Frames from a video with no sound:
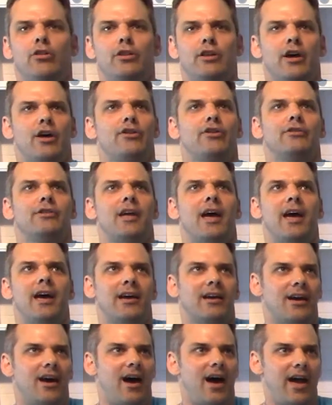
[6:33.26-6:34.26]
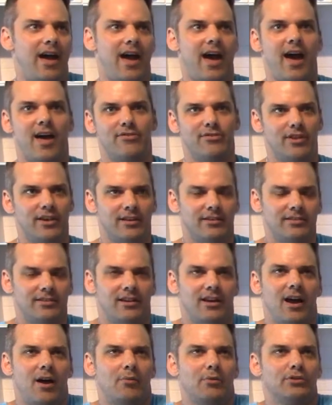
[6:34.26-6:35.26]
the other day I had this
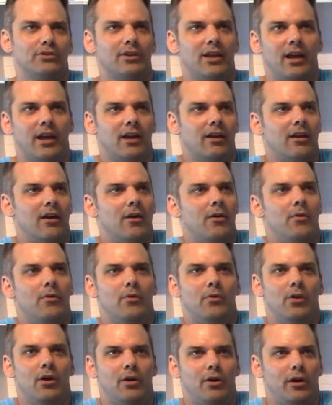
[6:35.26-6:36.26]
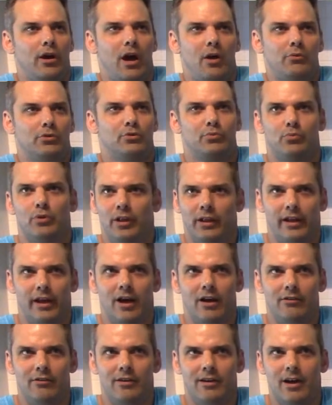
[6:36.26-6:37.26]
and I was like, I was really
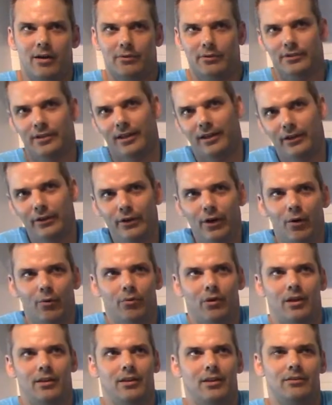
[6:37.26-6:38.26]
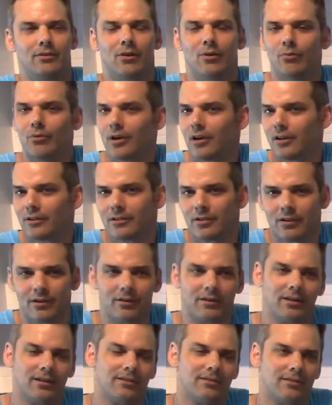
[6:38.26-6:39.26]
hungry. I was like, you know what, I don't want a
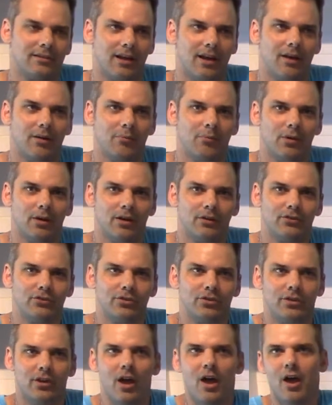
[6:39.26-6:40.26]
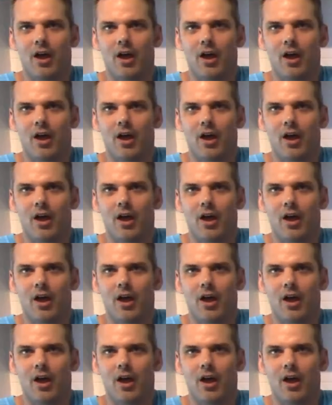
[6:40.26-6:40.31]
turkey sandwich.